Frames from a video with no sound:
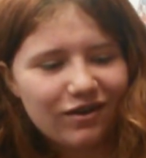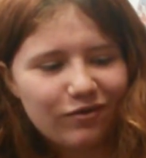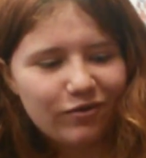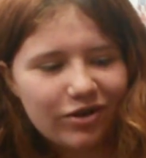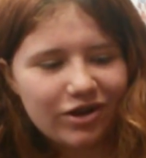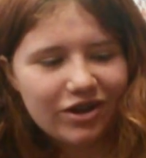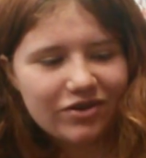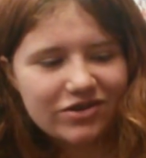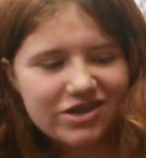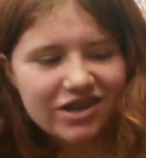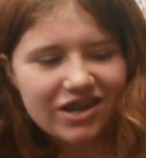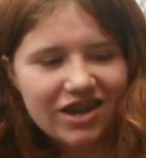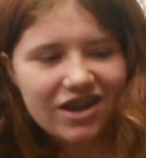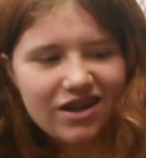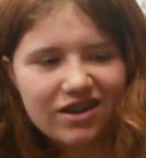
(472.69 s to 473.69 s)
when he was a
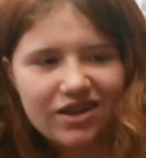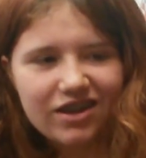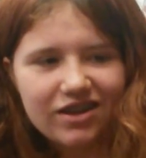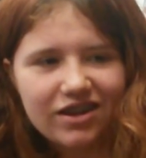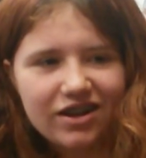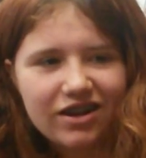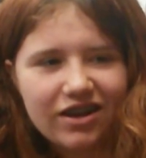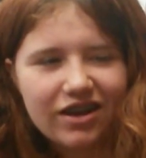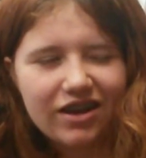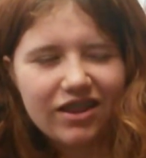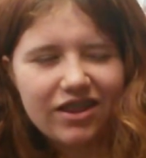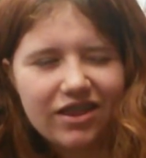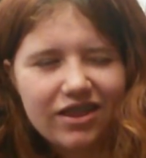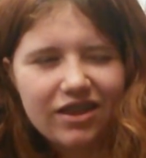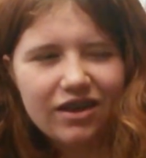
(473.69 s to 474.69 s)
kid,
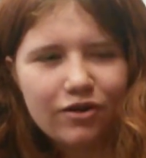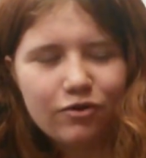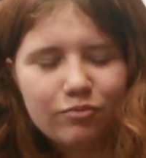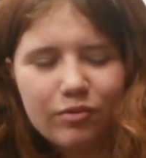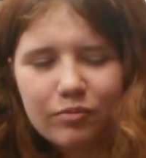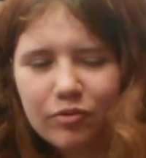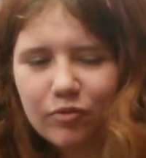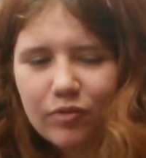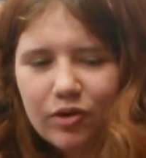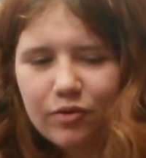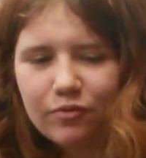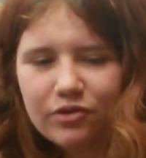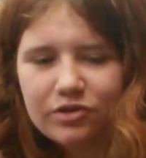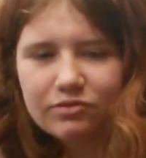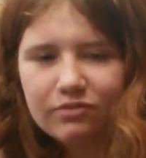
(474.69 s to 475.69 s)
I don't remember what it
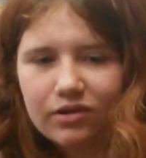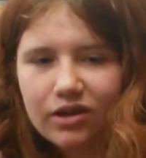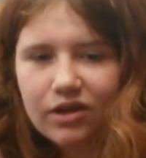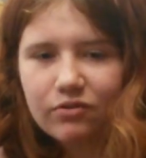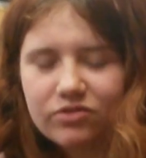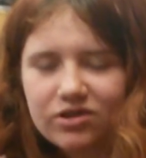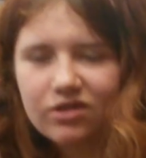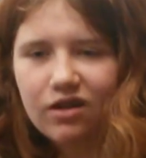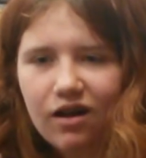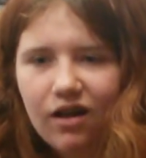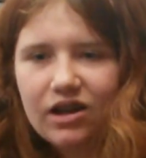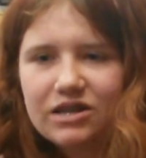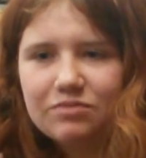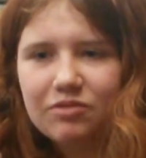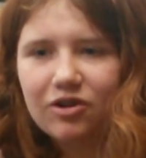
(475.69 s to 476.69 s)
was, but he was in the
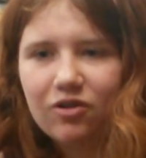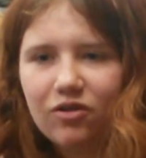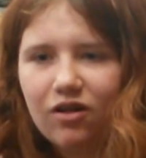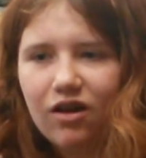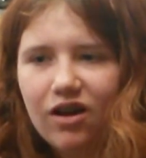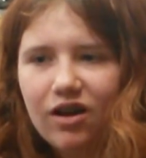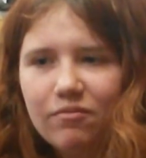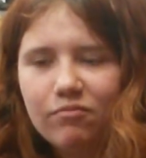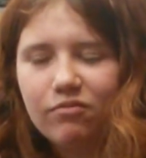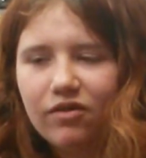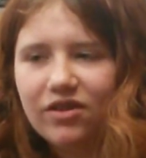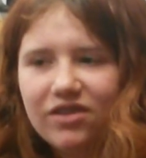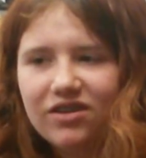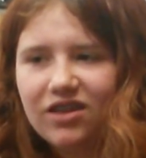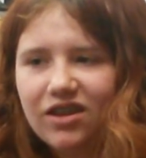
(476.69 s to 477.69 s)
hospital a lot,
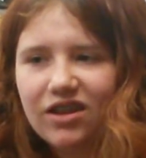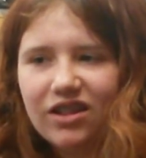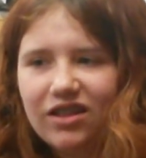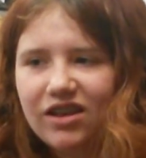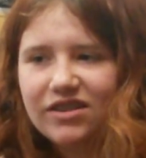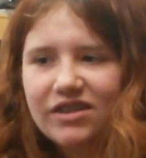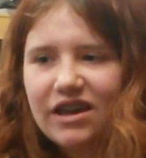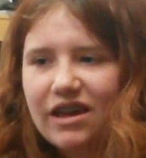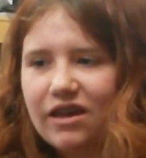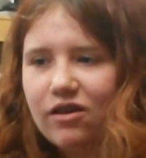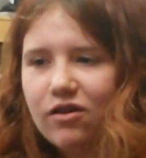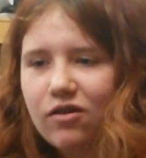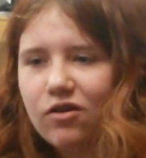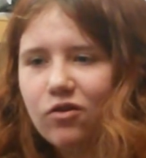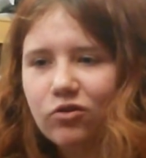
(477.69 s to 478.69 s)
but he didn't let that
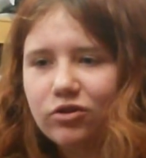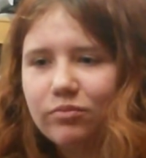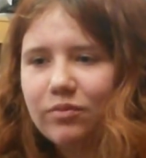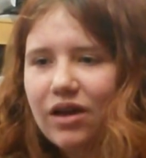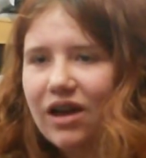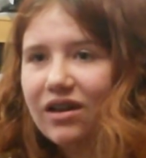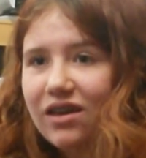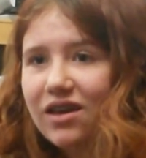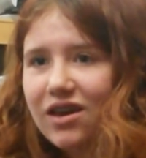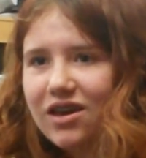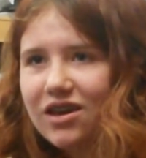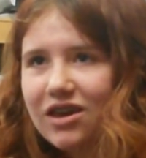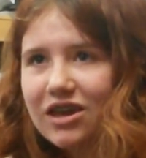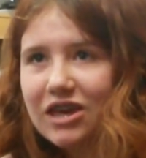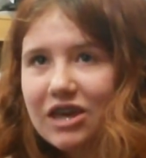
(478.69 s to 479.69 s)
hold him back.
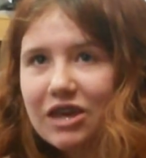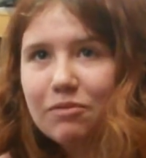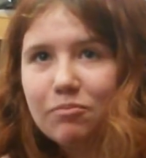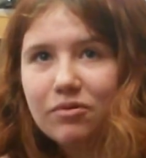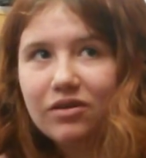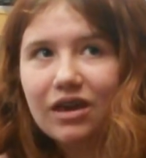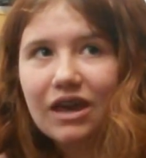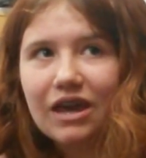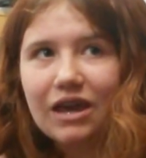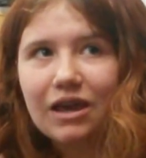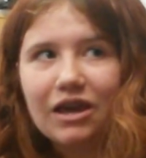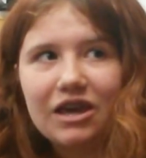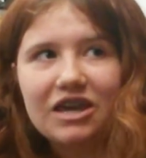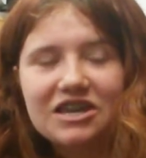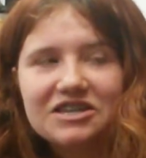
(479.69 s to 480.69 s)

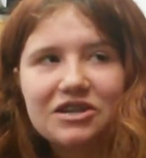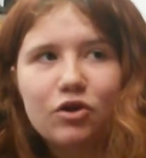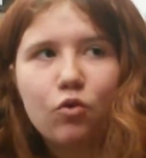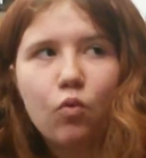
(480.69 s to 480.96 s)
He's in a